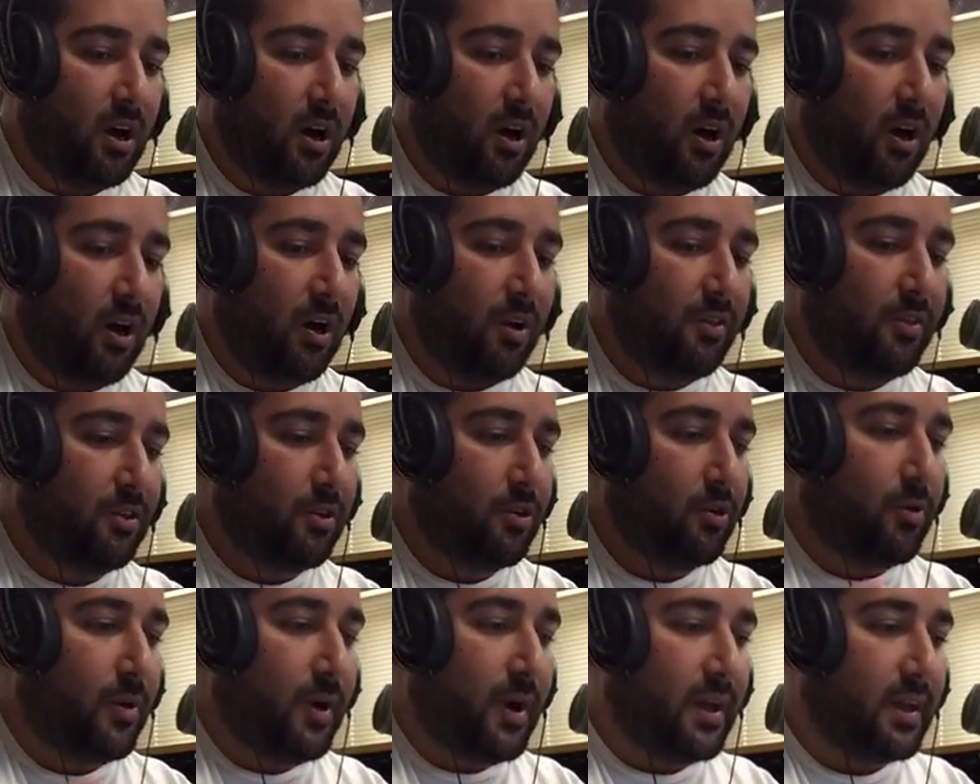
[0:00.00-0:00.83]
All the
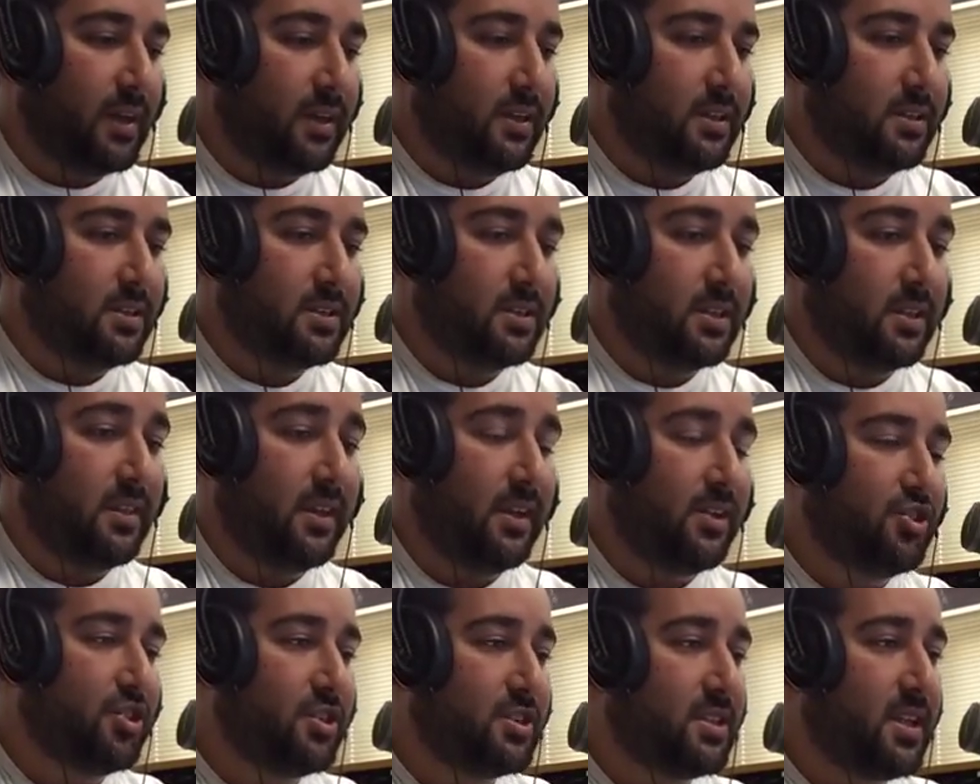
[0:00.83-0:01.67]
Iraqis, they
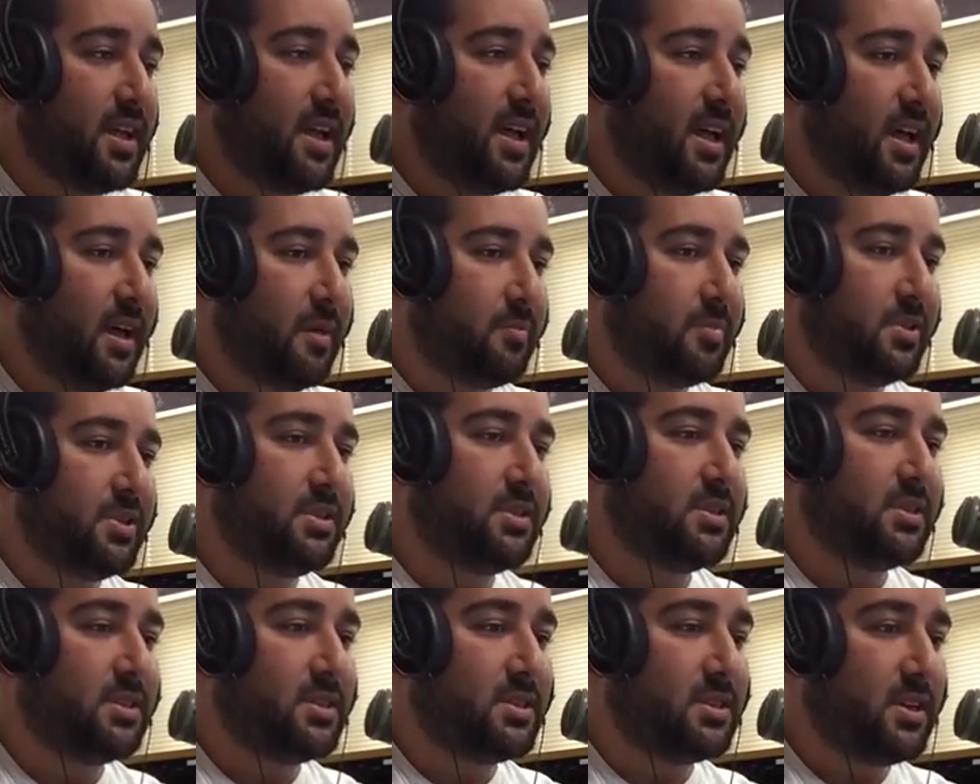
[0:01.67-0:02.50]
just happened
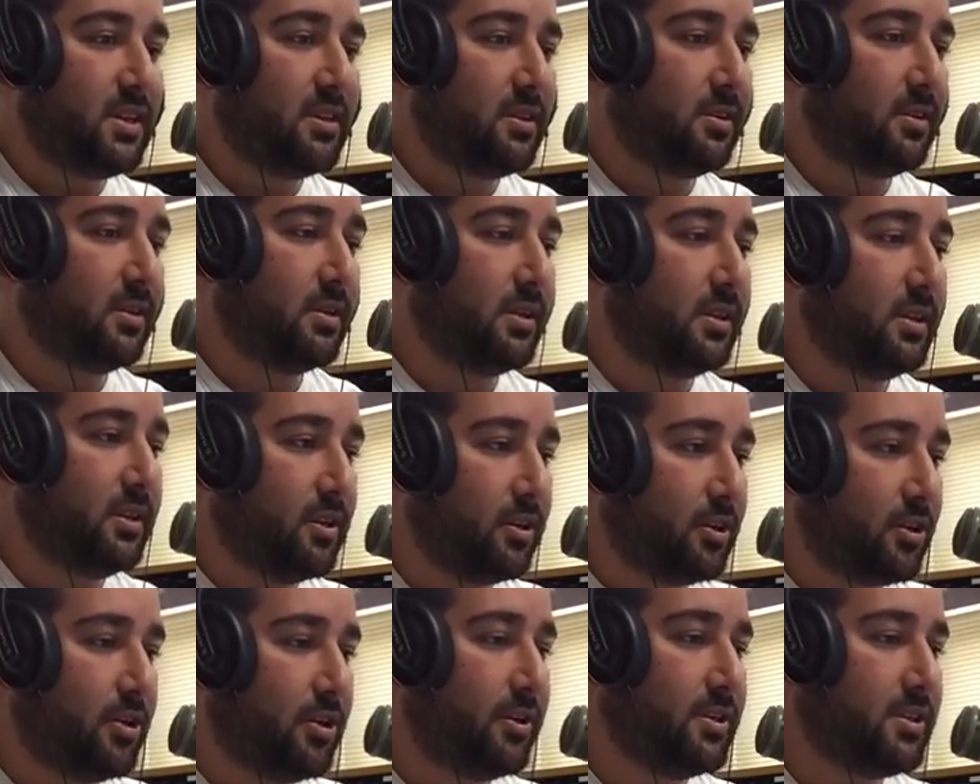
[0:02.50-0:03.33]
to settle in the
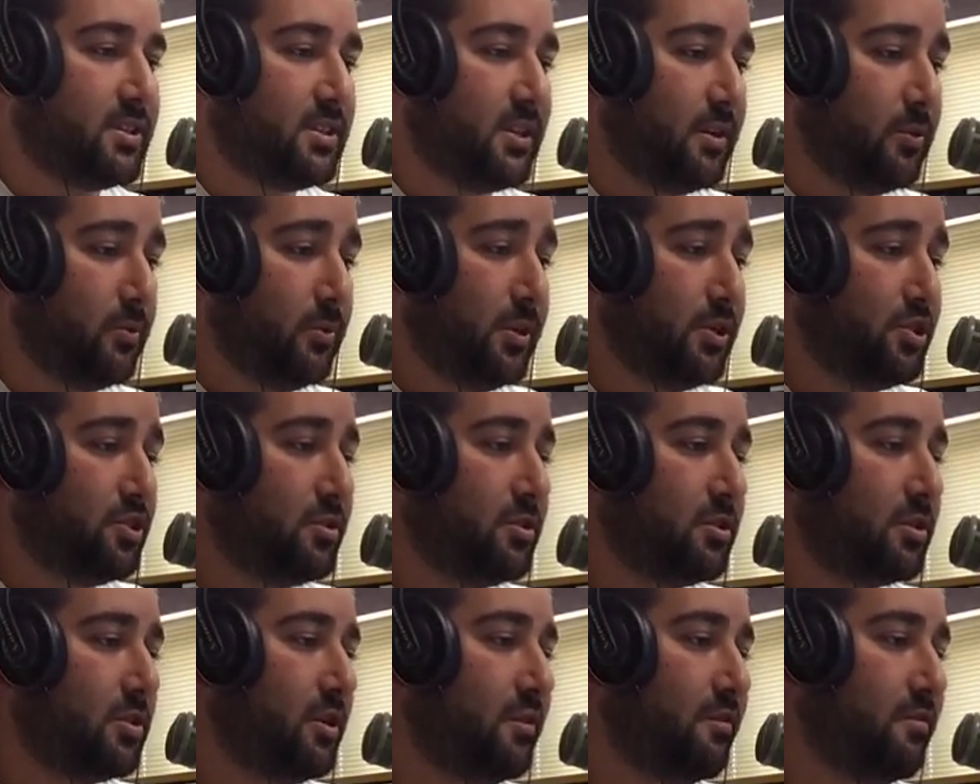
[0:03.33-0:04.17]
Kurdistan
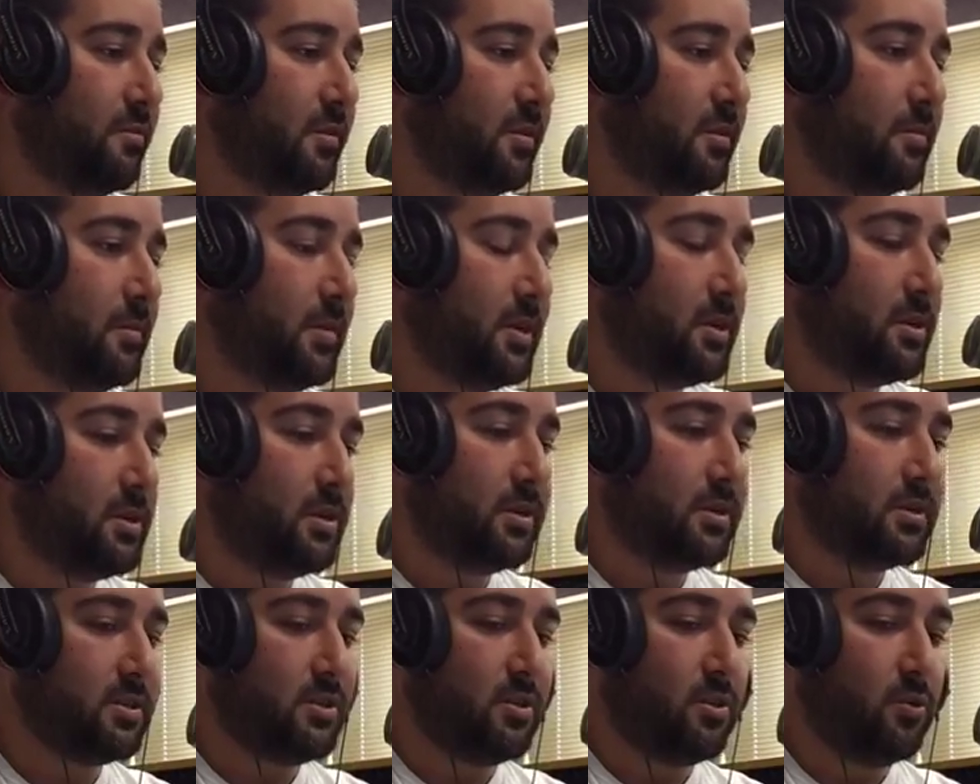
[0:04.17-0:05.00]
regional government
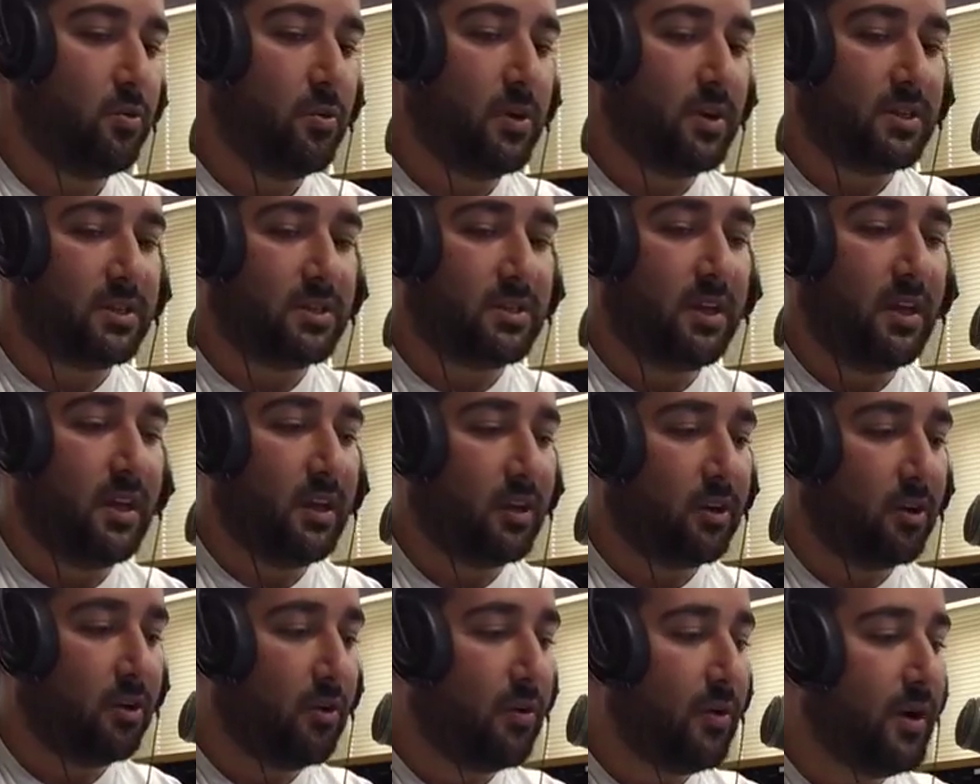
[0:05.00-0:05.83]
because the West
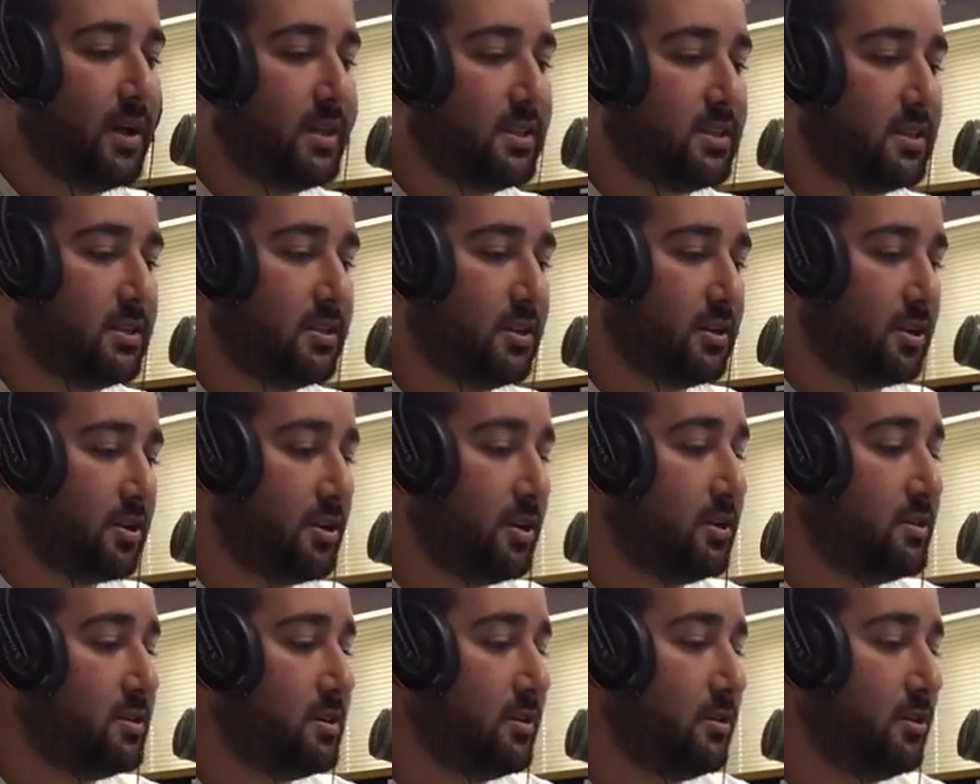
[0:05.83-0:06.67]
granted the
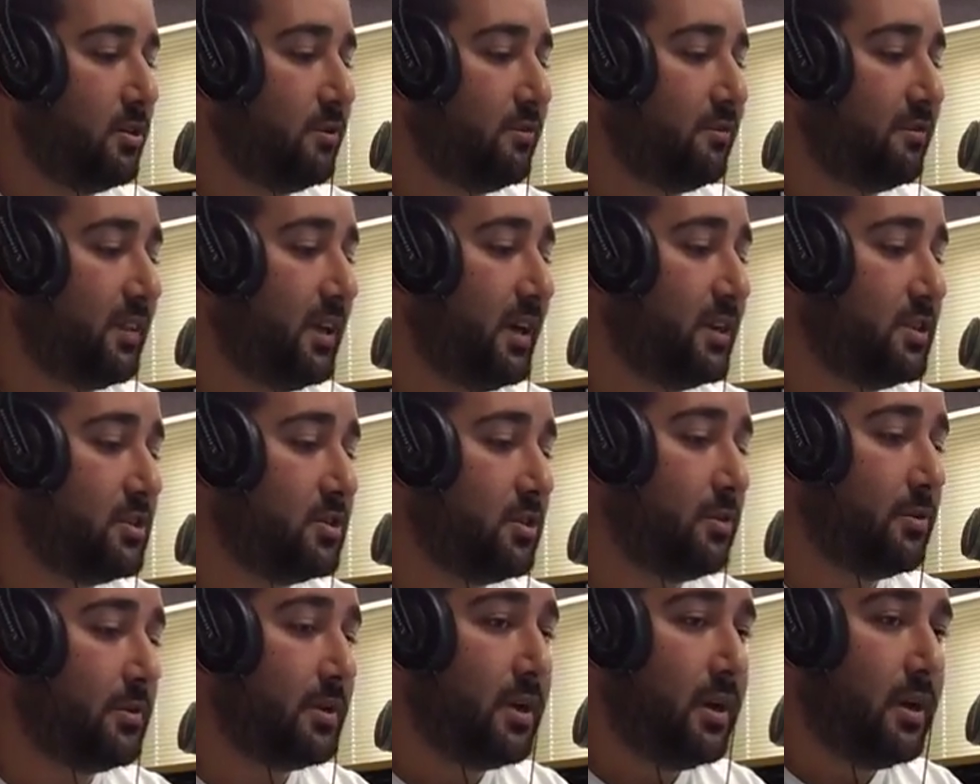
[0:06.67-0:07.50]
Kurds a no-fly
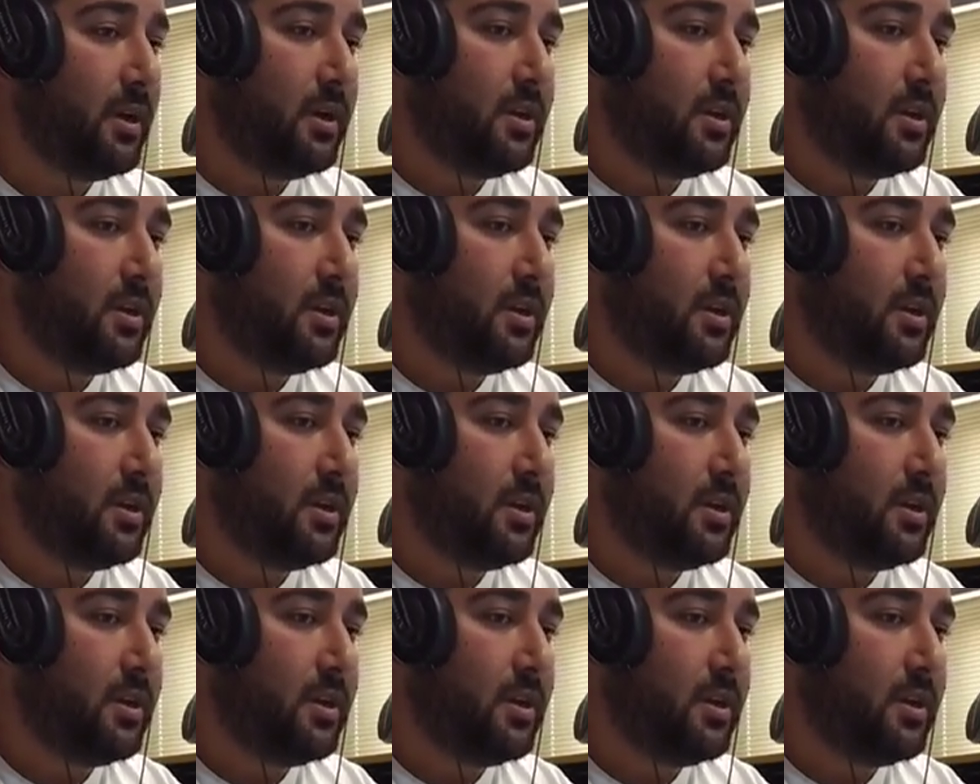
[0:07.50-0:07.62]
zone.